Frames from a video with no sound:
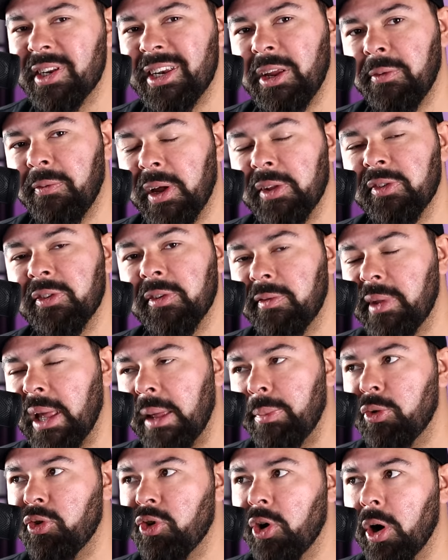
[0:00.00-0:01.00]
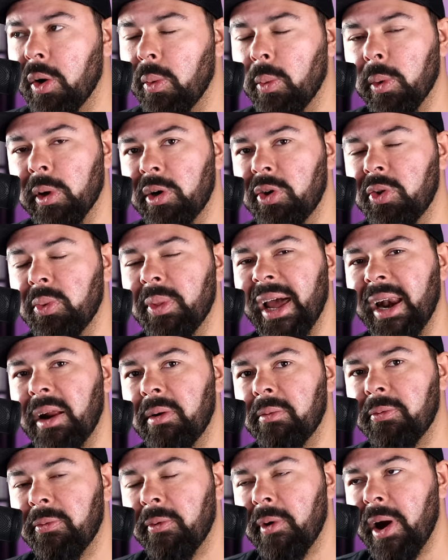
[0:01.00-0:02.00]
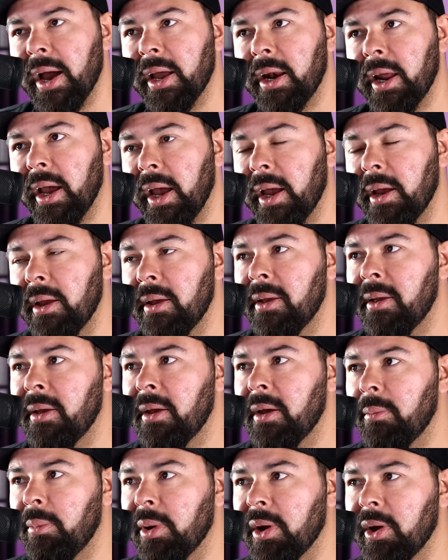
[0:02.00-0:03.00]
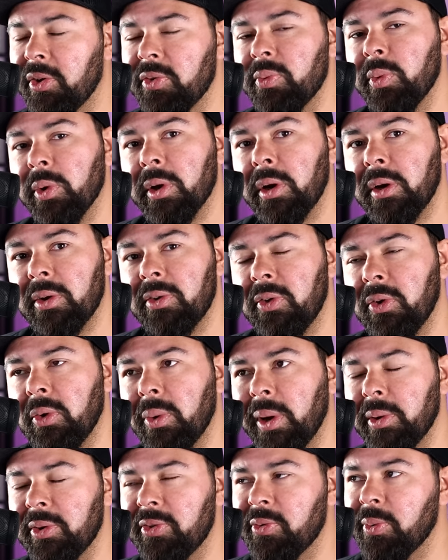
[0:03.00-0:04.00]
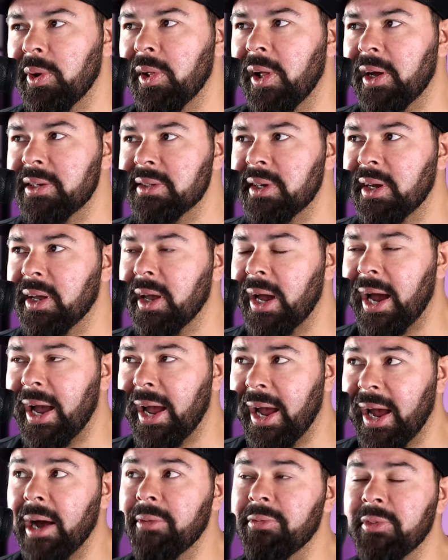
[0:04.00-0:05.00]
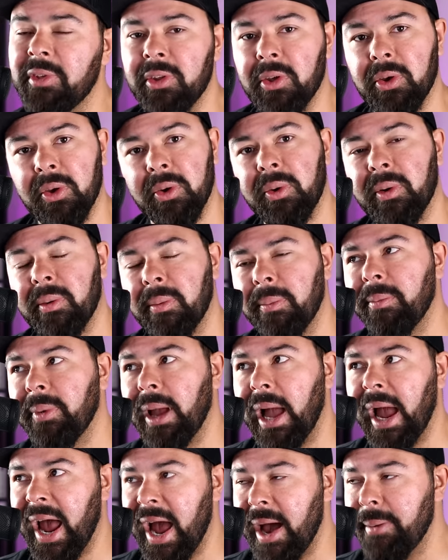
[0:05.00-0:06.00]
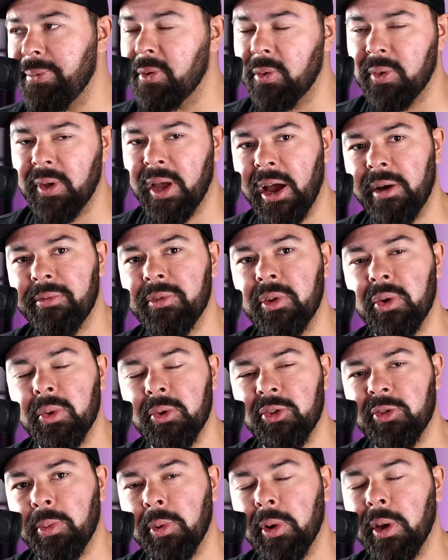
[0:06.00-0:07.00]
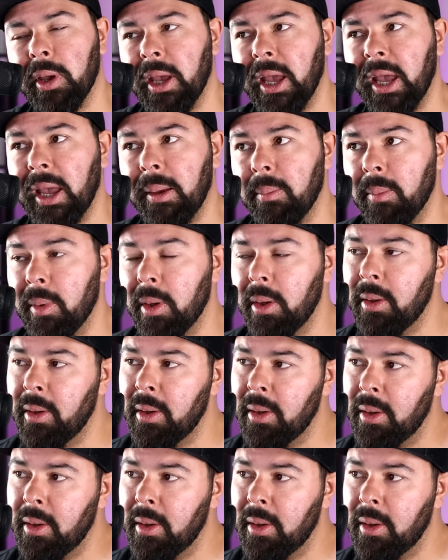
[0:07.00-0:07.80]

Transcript: is the defensive depth chart. We're going to do that on Friday because we're going to do, I just realized like I absolutely have to do a spring game